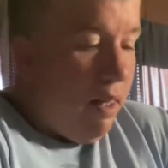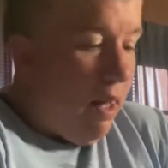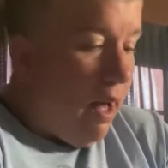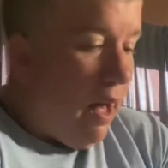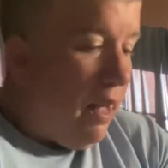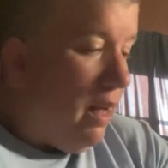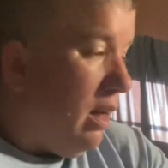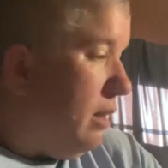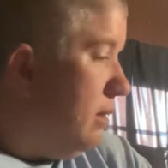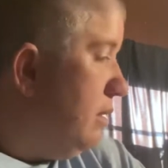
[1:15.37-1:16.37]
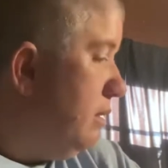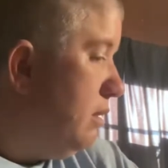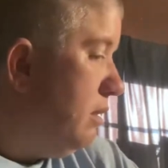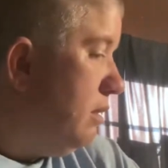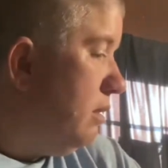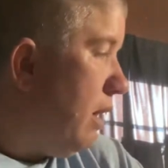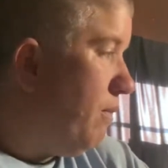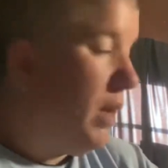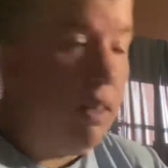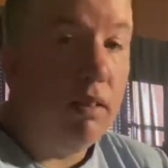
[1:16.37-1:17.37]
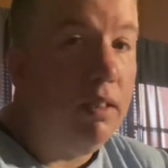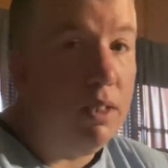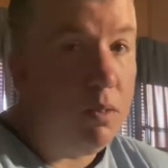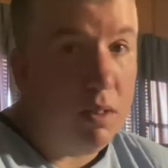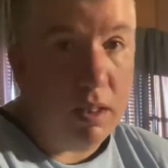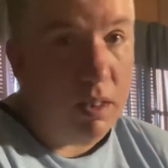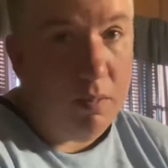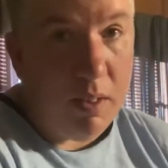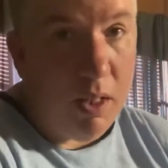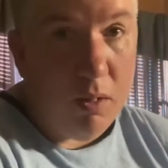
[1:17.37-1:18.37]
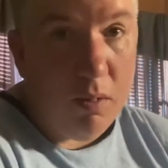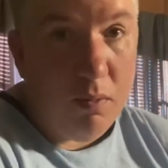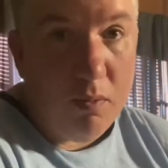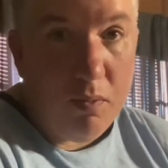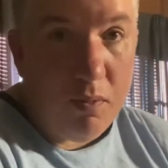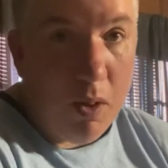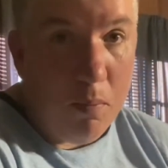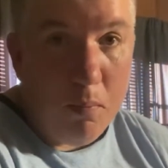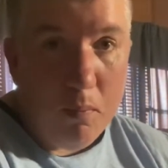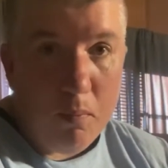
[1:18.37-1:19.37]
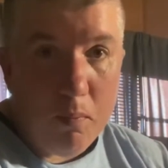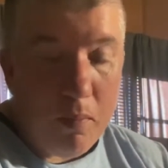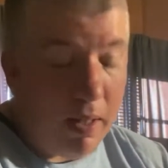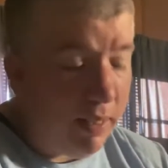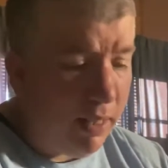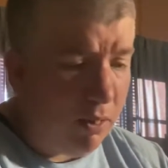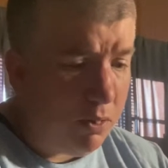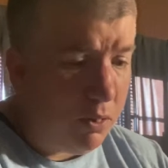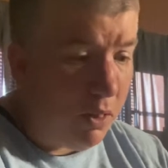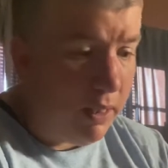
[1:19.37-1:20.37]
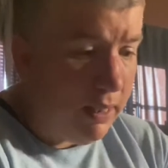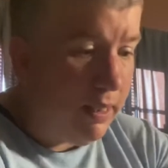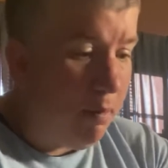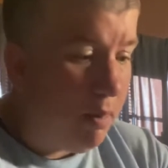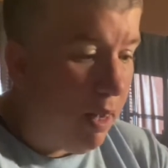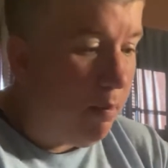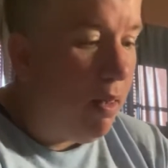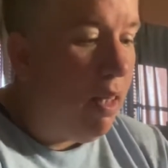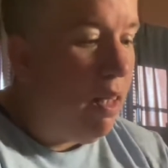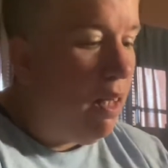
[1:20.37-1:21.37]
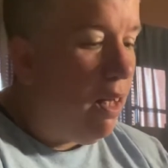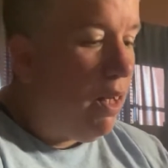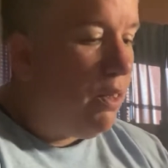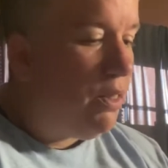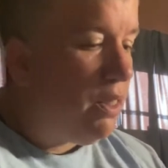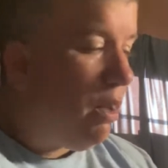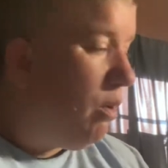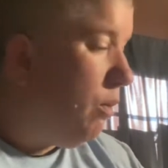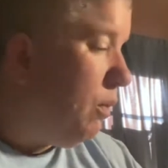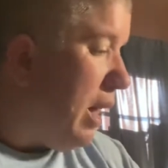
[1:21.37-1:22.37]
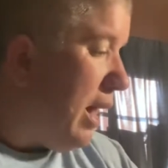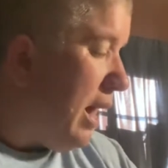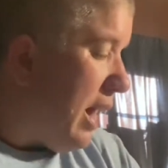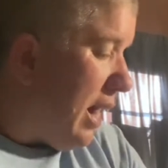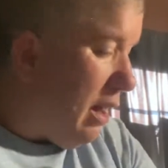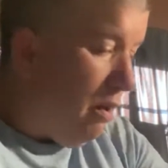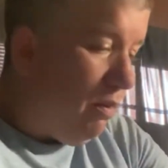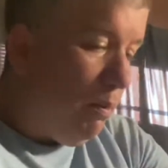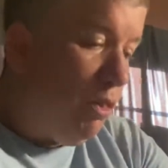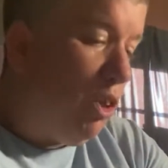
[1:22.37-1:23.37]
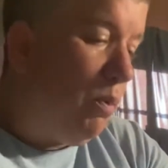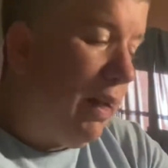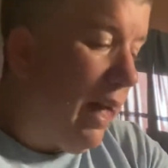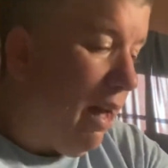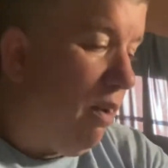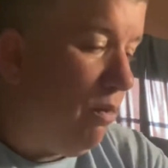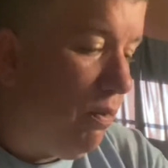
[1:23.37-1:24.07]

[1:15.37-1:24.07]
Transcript: I figured this was a good video to film, and I can also talk at the same time. So let me show you what I have.